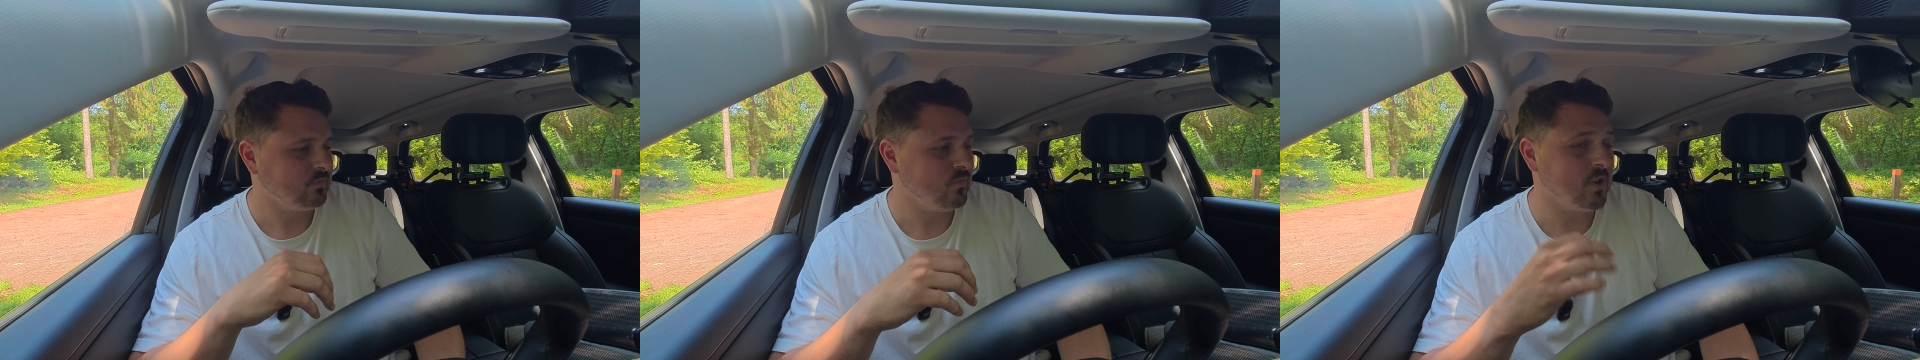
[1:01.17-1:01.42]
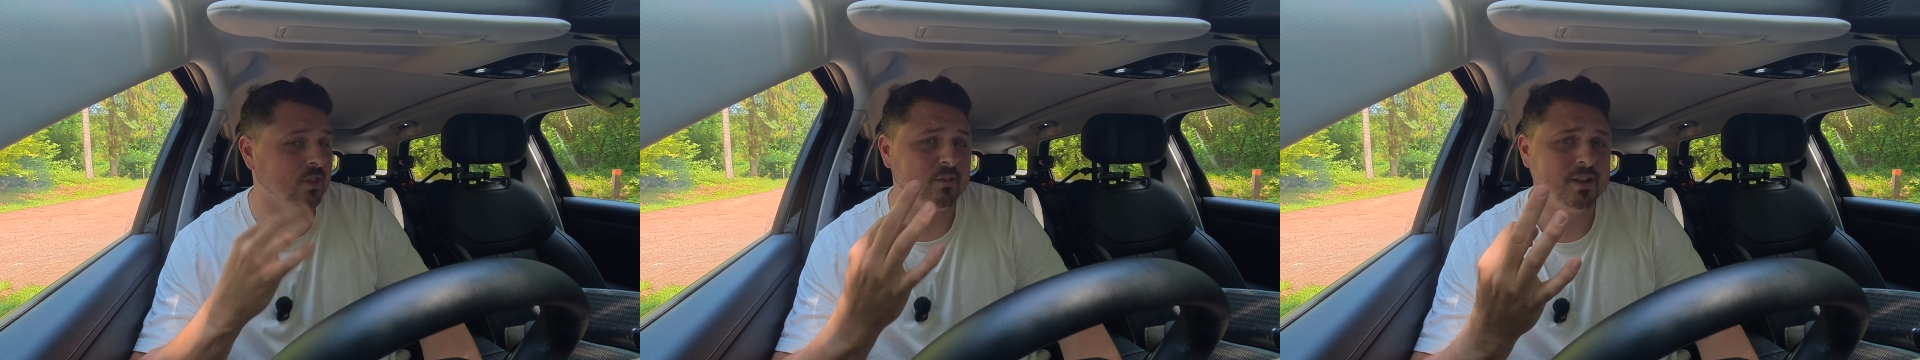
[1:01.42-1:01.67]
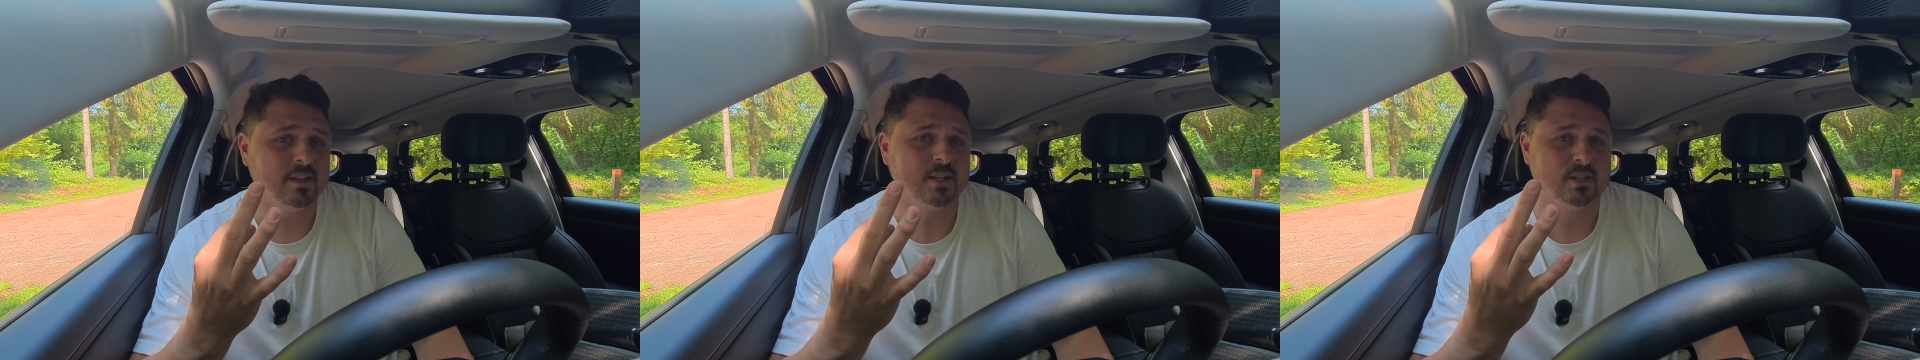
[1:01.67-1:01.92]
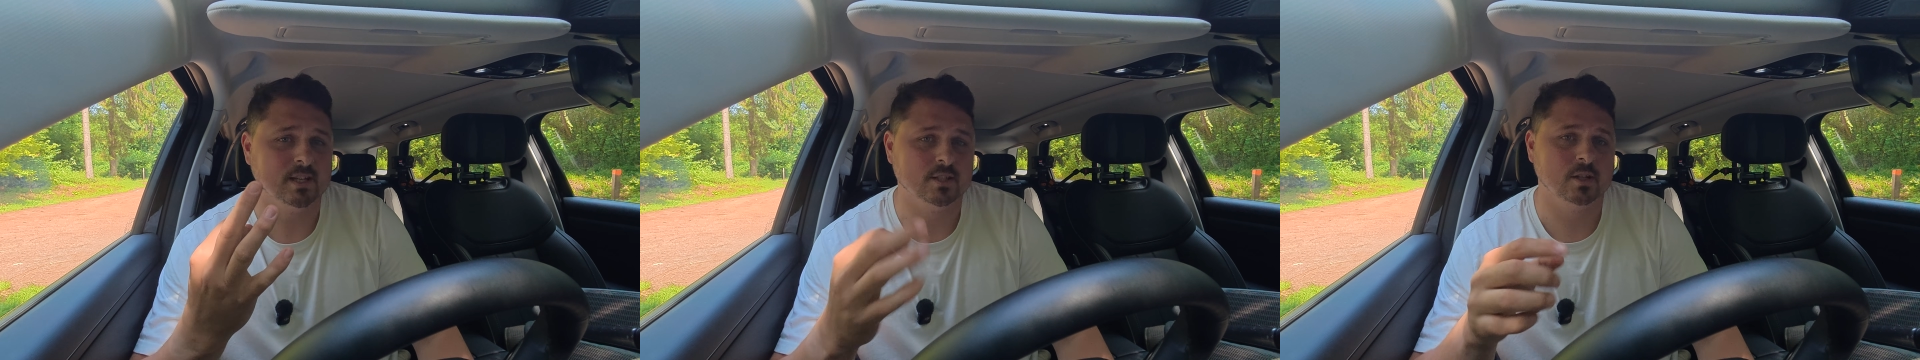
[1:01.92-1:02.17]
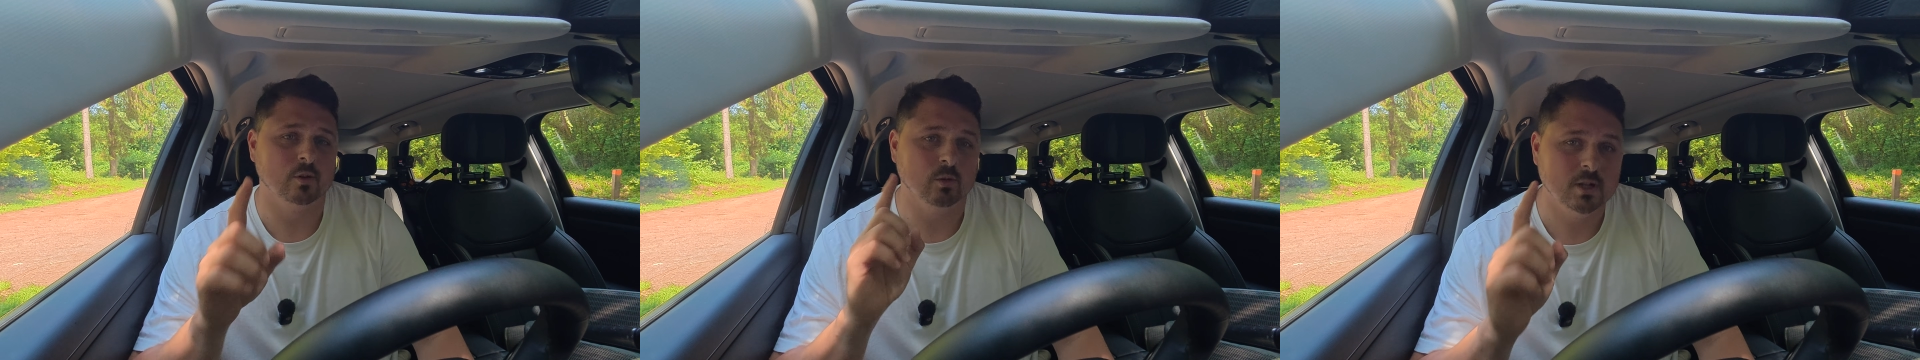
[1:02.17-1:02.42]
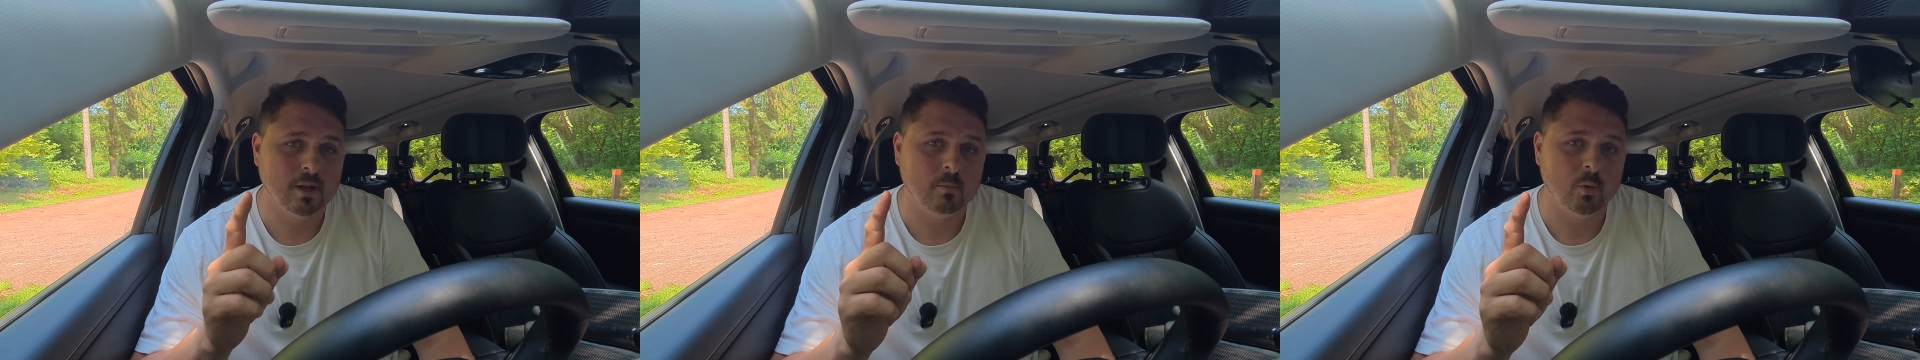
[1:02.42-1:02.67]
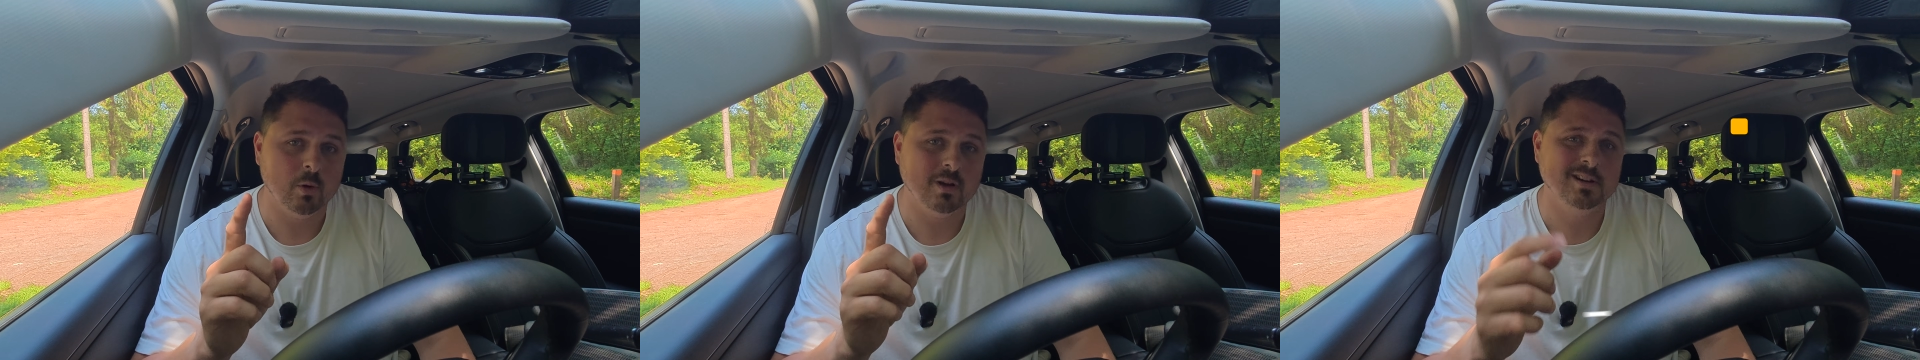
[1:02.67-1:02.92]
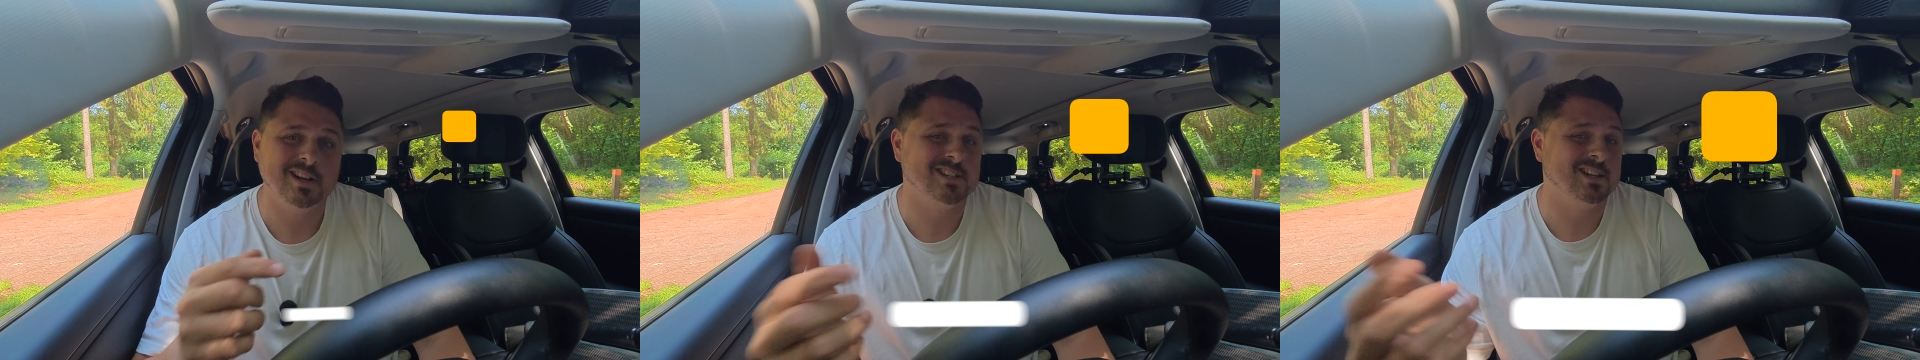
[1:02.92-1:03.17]
3 things you need to do. Number 1
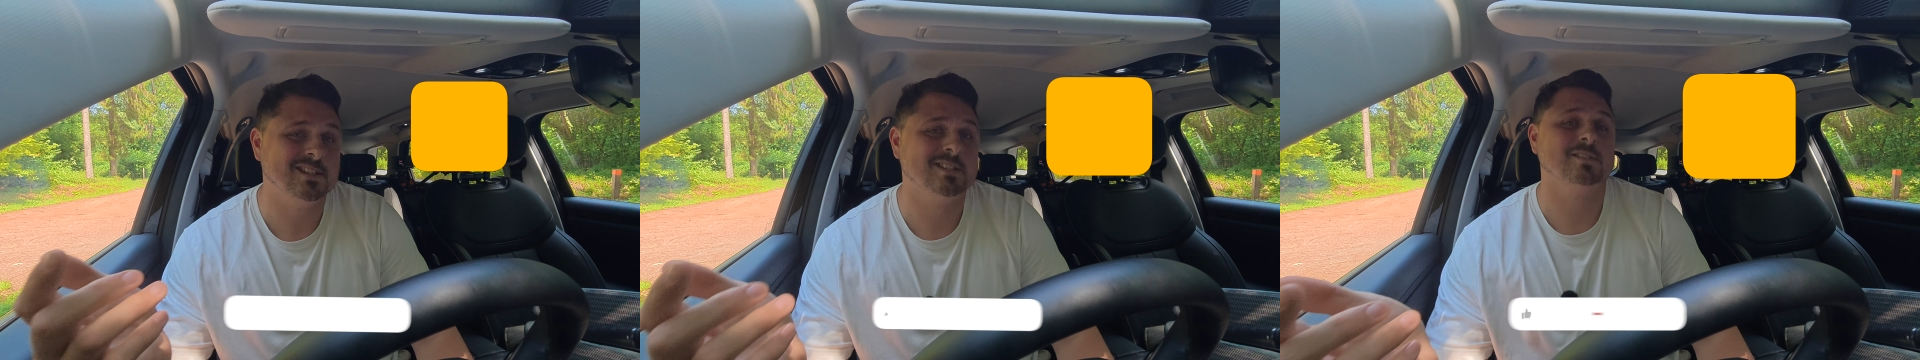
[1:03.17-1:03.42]
is you need to